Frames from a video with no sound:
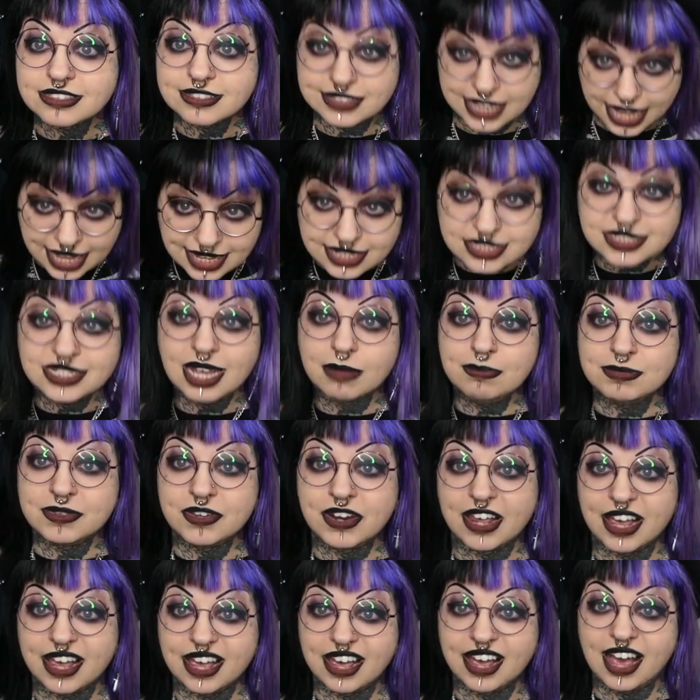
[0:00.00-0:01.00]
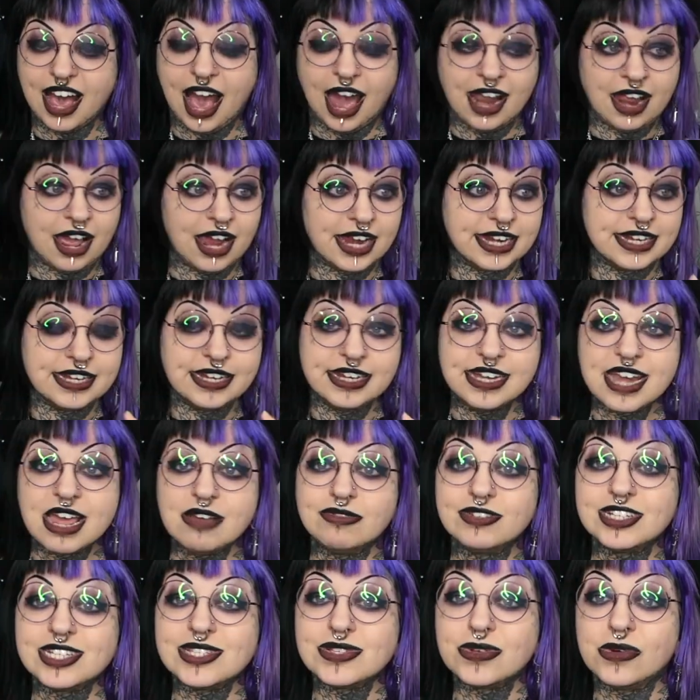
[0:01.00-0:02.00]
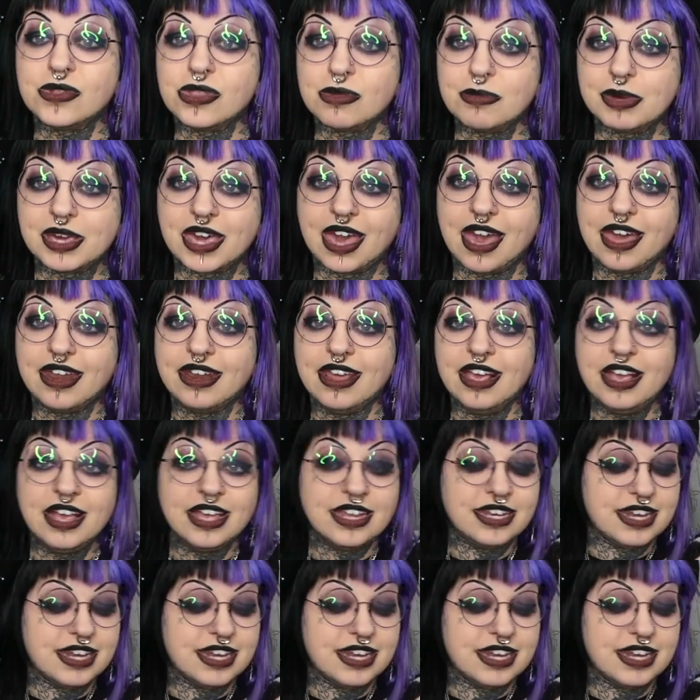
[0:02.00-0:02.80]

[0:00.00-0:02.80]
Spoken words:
They accepted it, and I never saw them again,